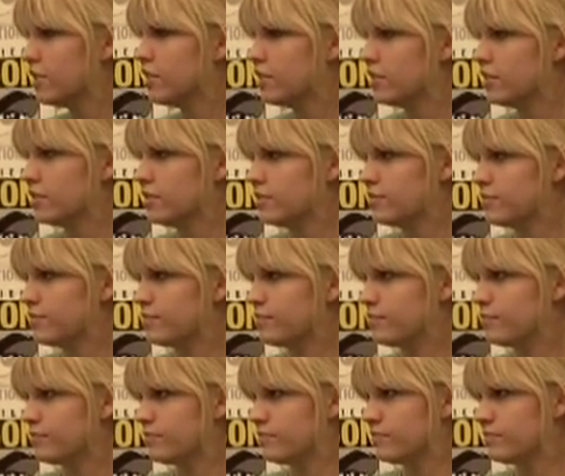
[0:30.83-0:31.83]

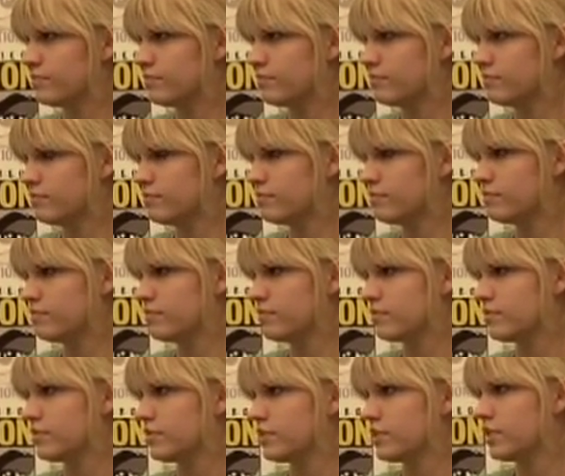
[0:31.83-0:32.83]

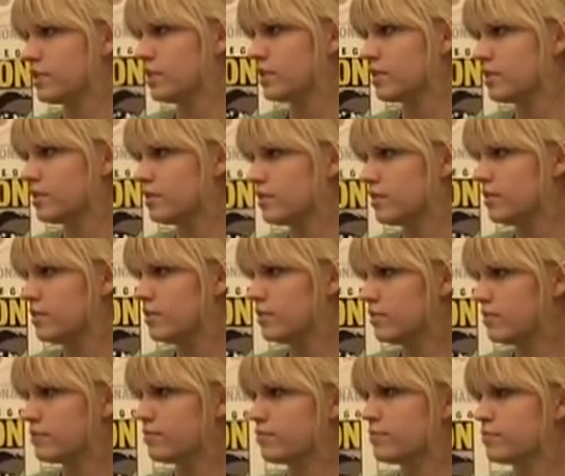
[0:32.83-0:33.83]

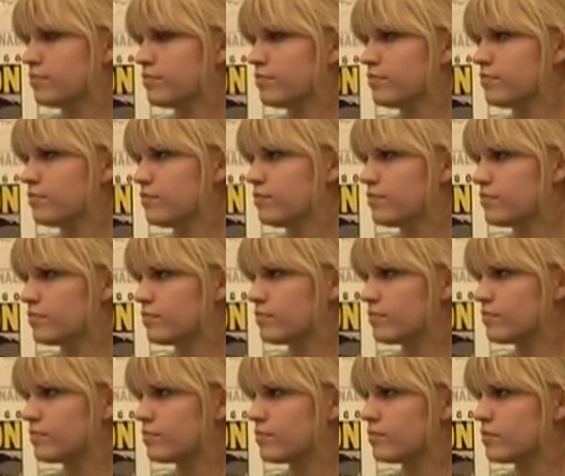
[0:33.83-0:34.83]

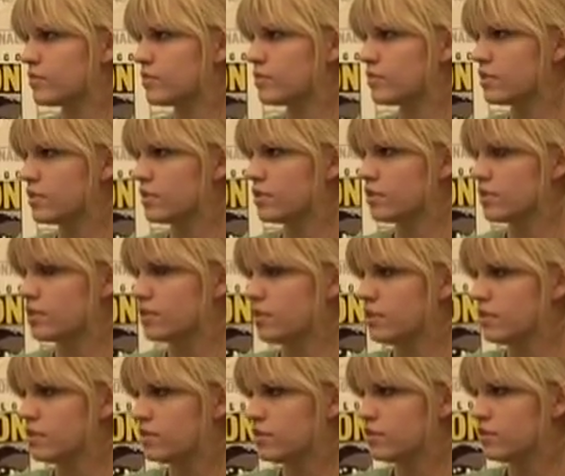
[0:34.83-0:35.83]

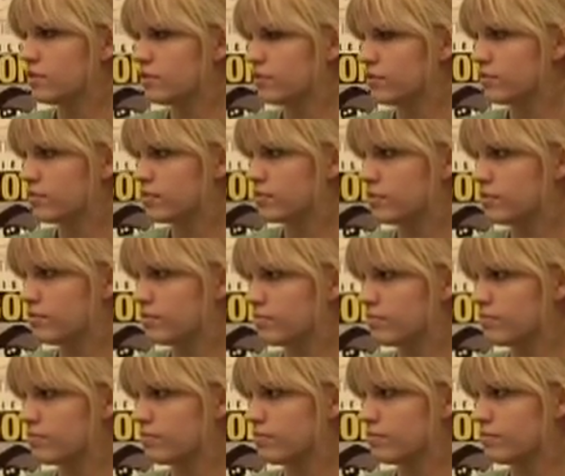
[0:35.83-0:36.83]

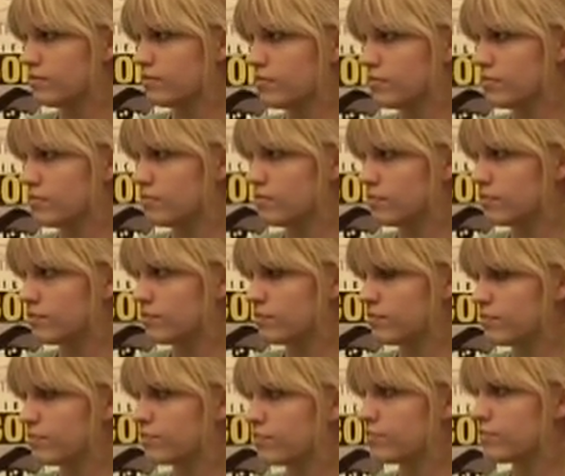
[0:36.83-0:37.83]

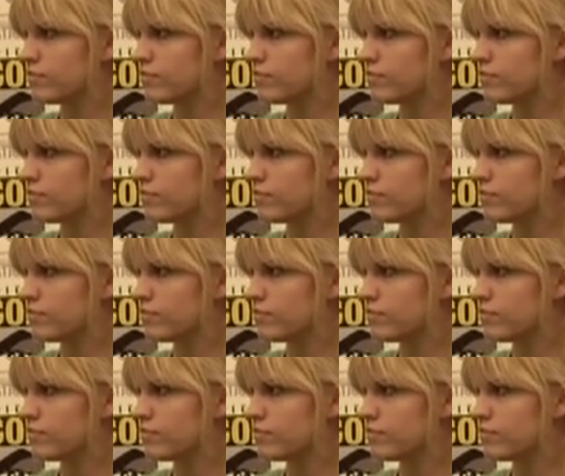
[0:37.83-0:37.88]
(not speaking)